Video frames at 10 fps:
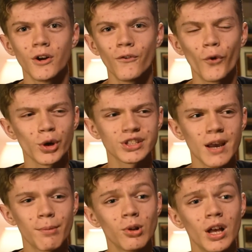For
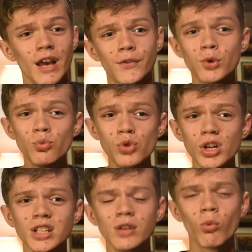example, if you
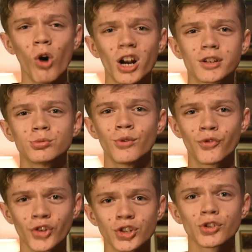really want a
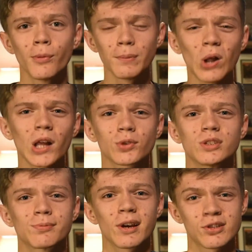reversal plot
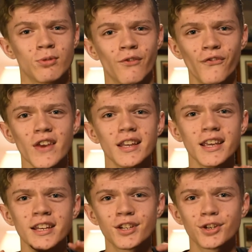twist because it would fit
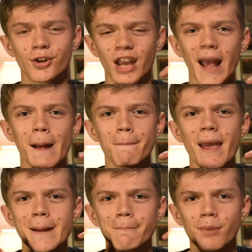into your
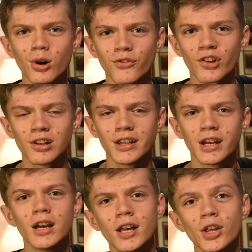campaign perfectly,
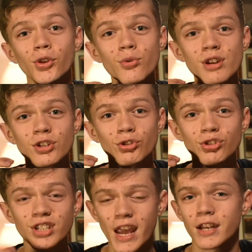you could
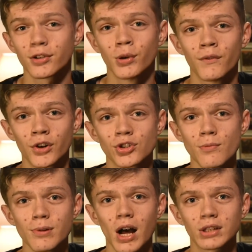create a reversal
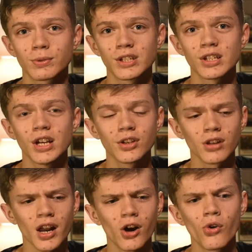plot twist. You're
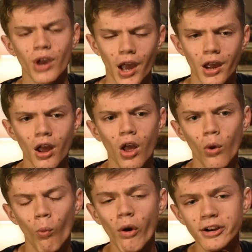like, okay,
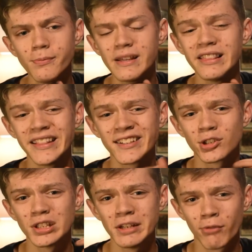what could be
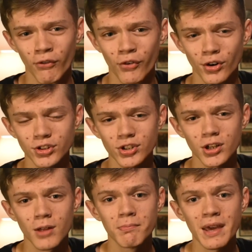literally reversed?
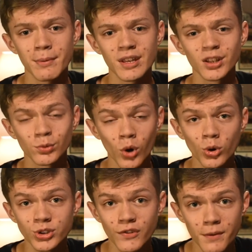Maybe the
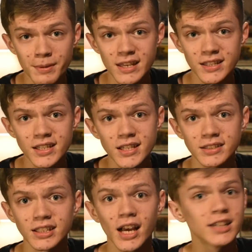roles of the PCs.